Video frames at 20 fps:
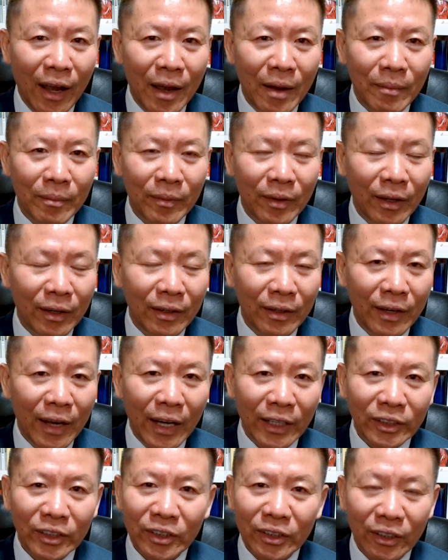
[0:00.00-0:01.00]

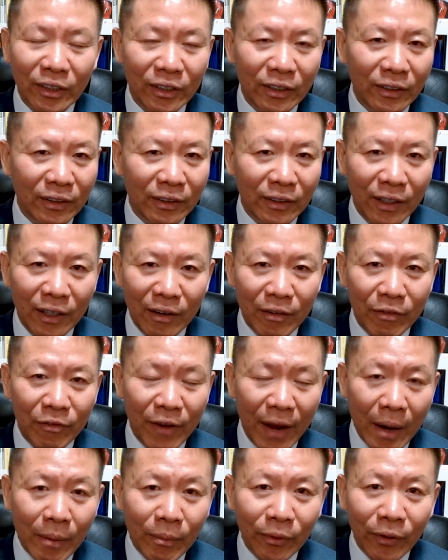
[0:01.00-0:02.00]
national
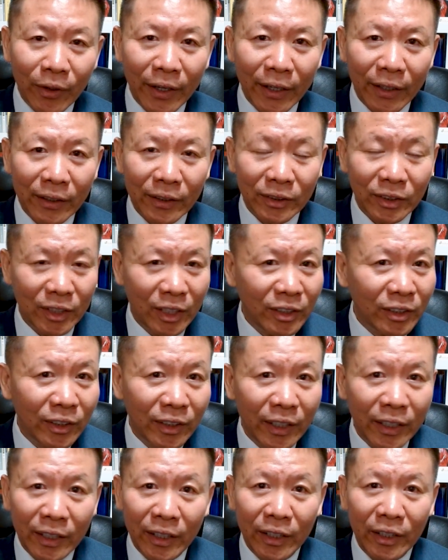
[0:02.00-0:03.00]
fabric.
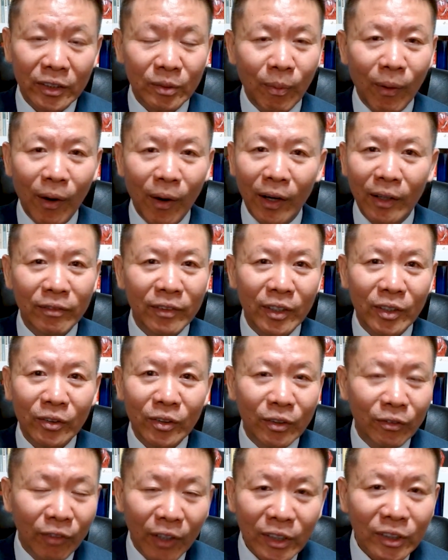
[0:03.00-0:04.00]
Certainly, is part of the
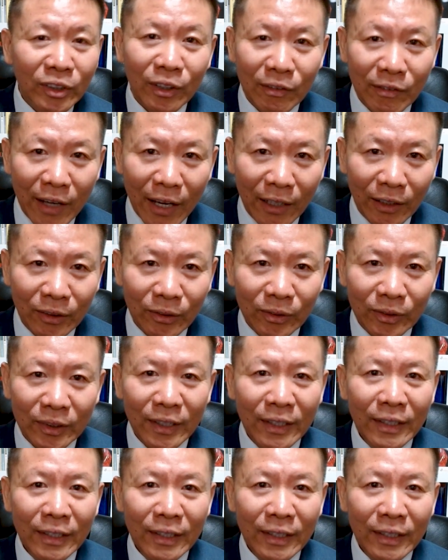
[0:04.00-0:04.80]
universal values.